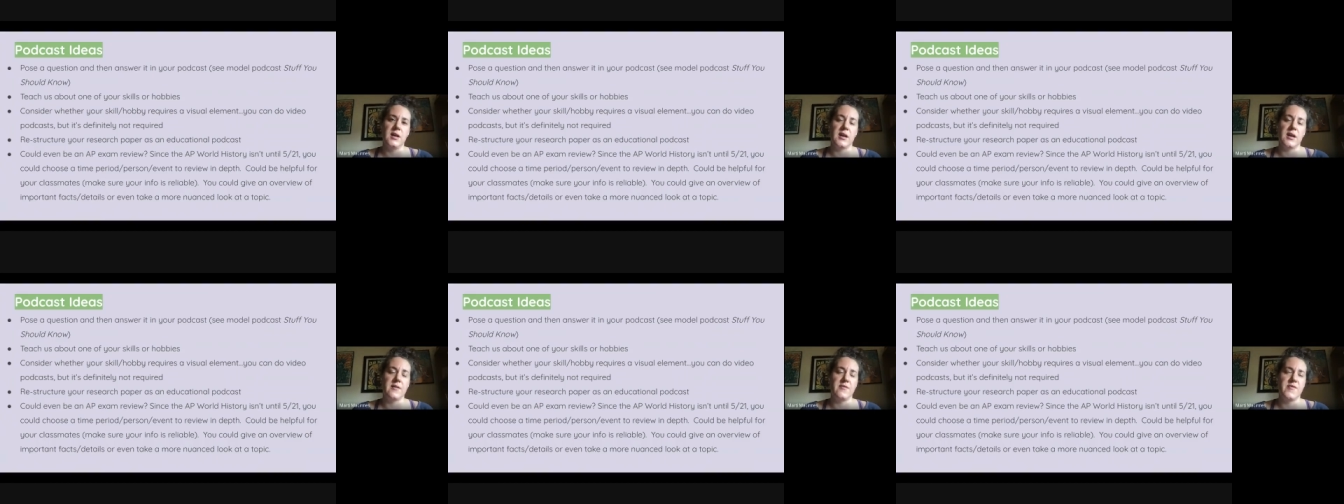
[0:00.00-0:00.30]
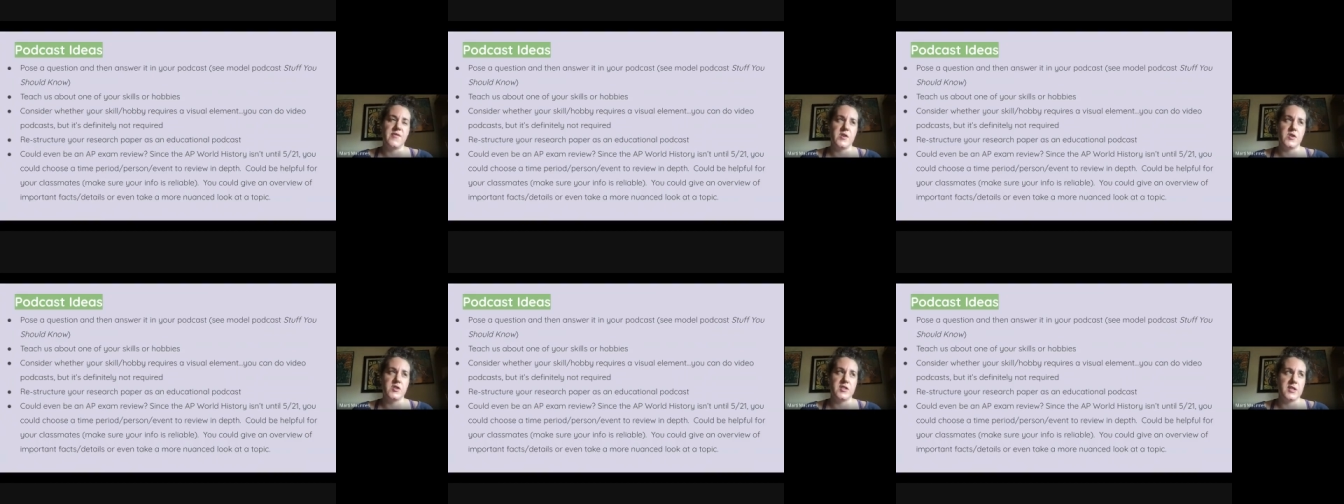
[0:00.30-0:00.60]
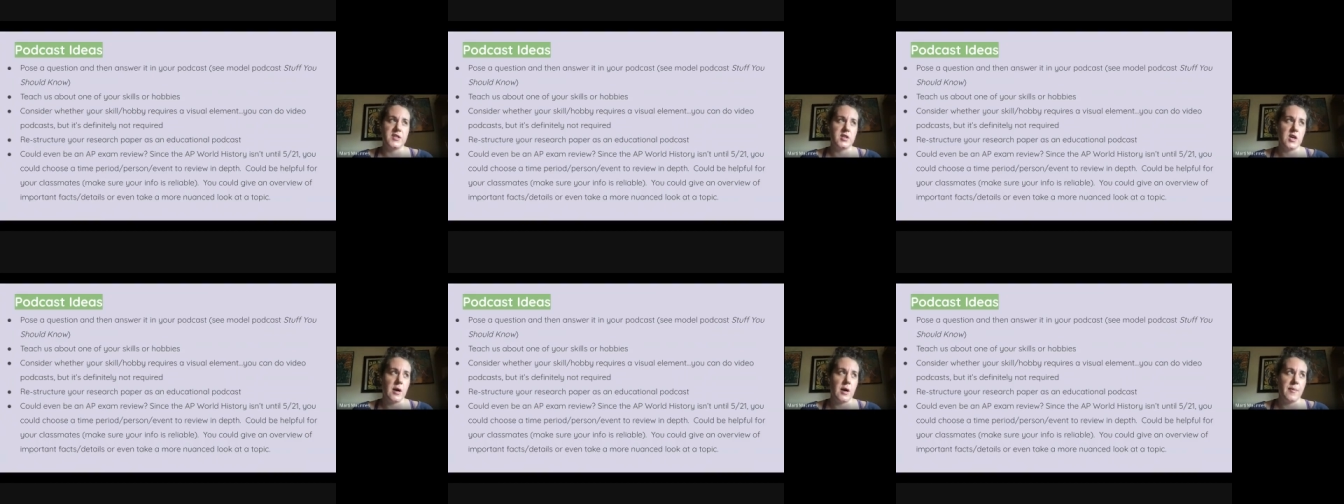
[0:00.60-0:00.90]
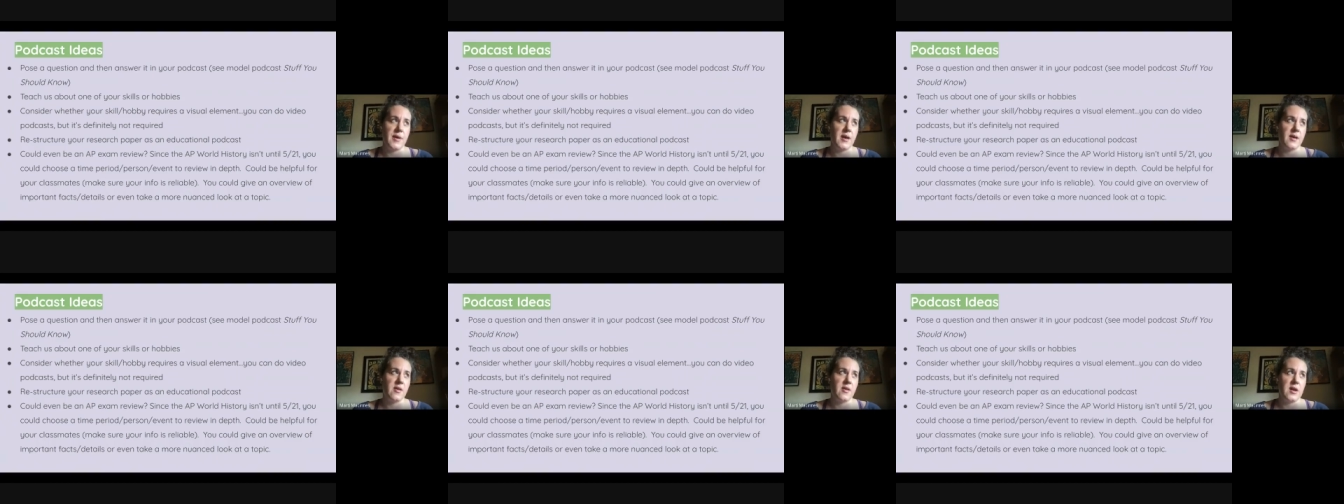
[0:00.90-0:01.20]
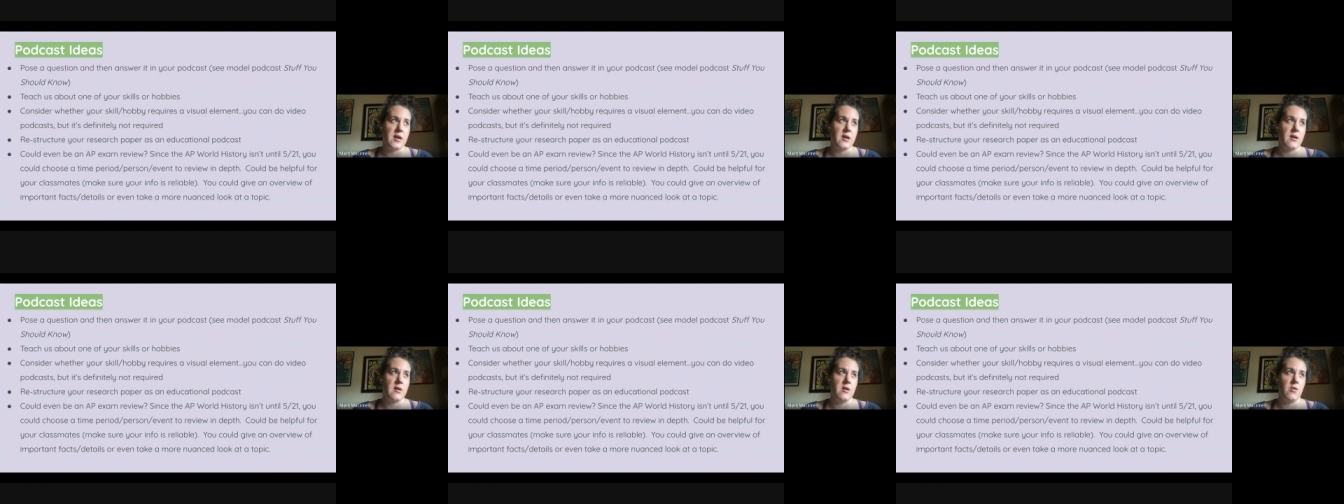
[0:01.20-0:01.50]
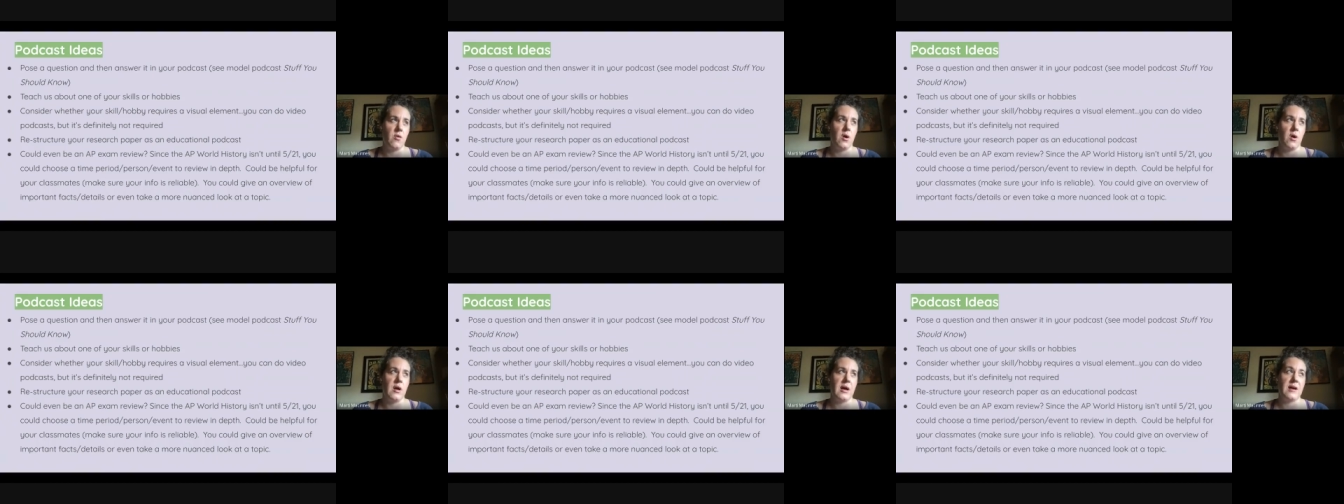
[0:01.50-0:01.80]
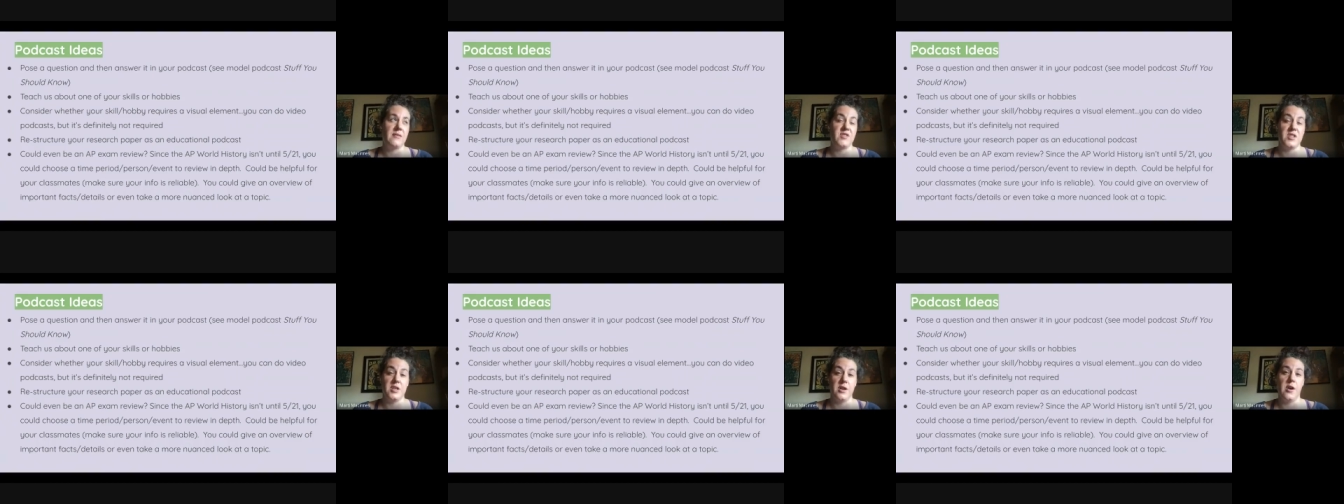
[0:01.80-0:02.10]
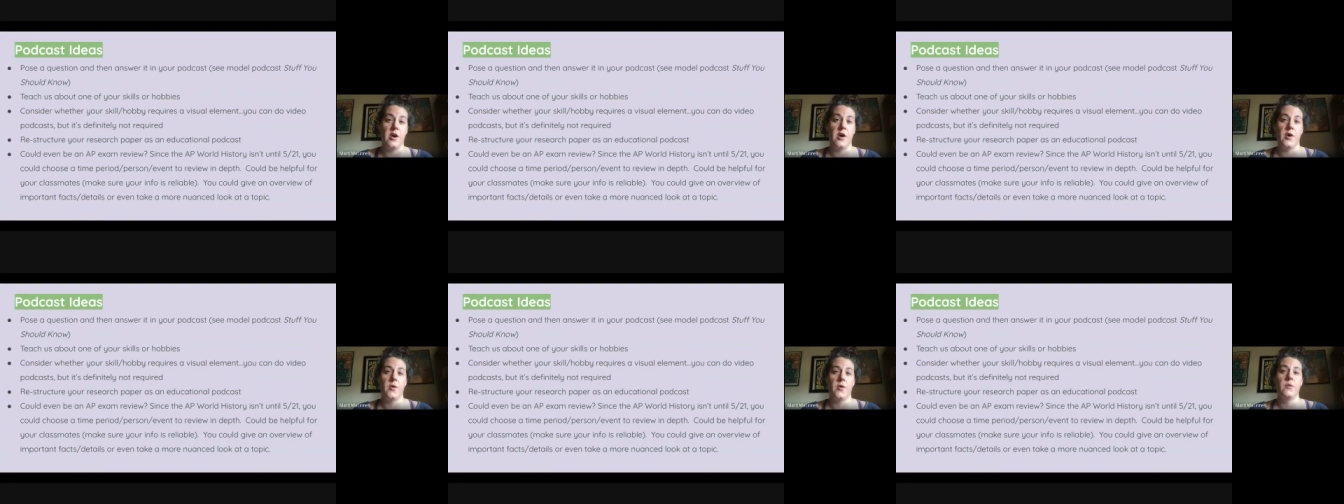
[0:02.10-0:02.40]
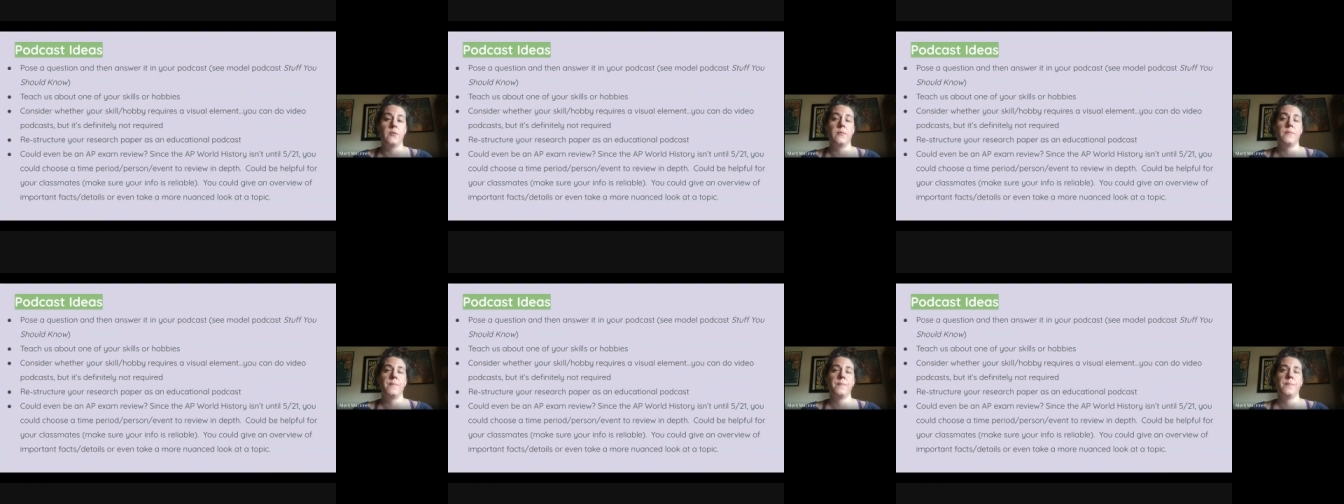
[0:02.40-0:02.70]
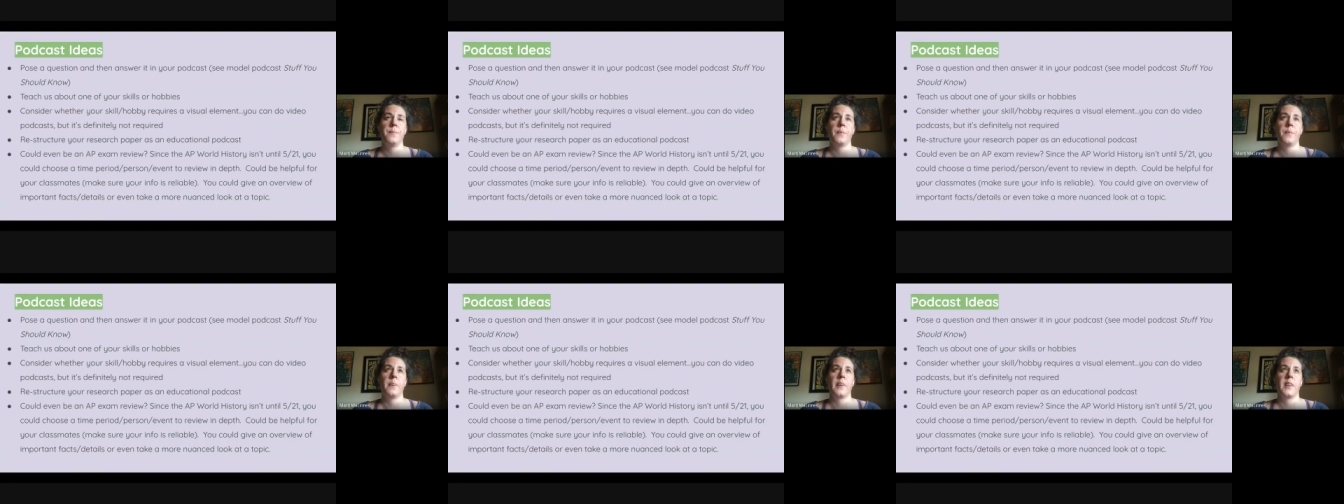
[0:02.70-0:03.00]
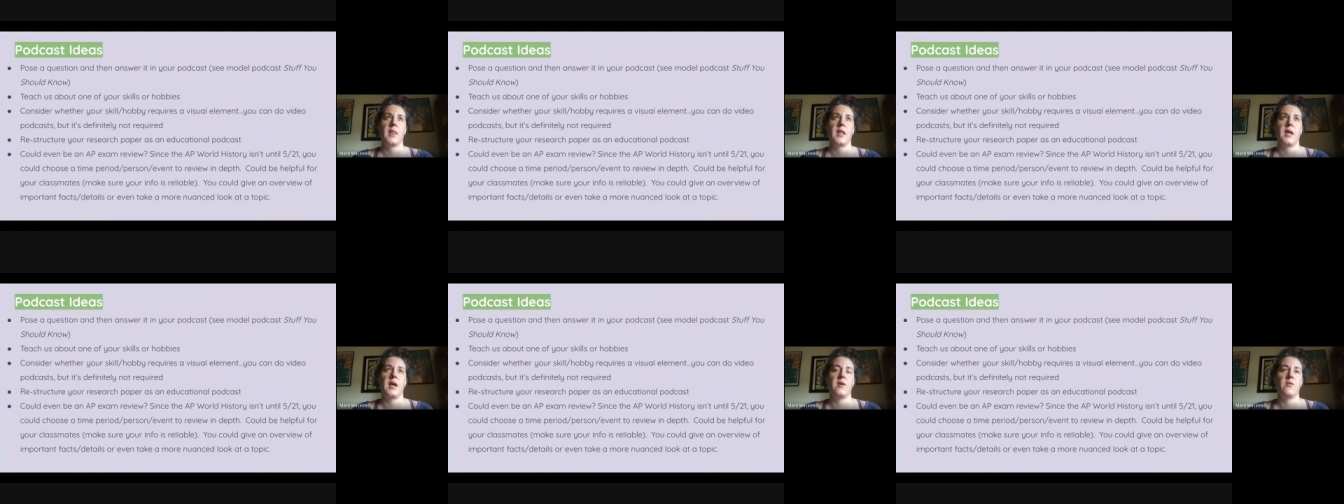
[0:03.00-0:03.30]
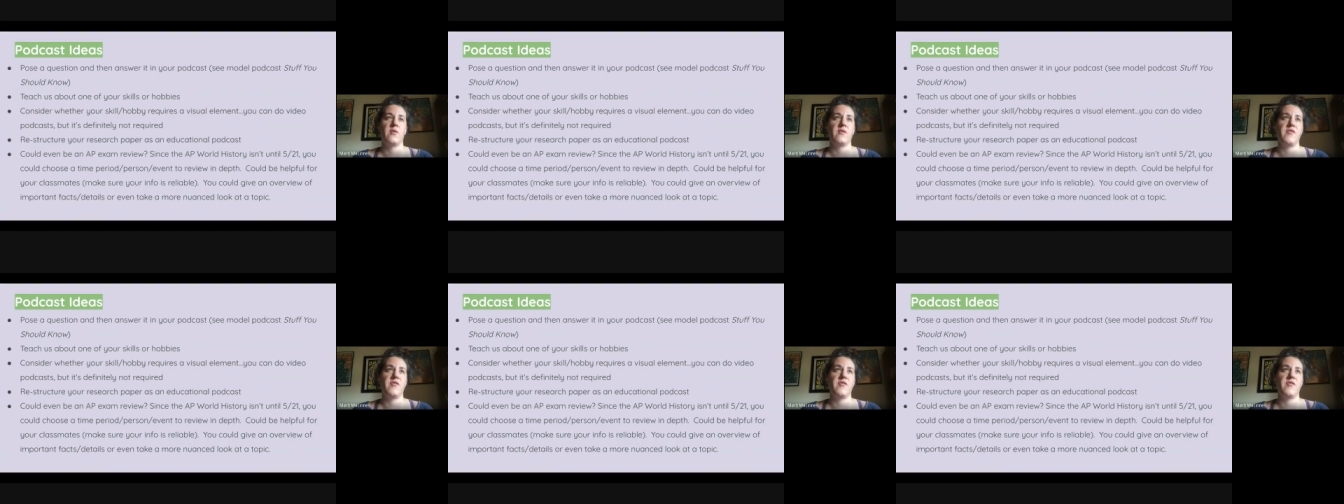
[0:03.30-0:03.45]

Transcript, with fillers: a confusing topic that you all have to know and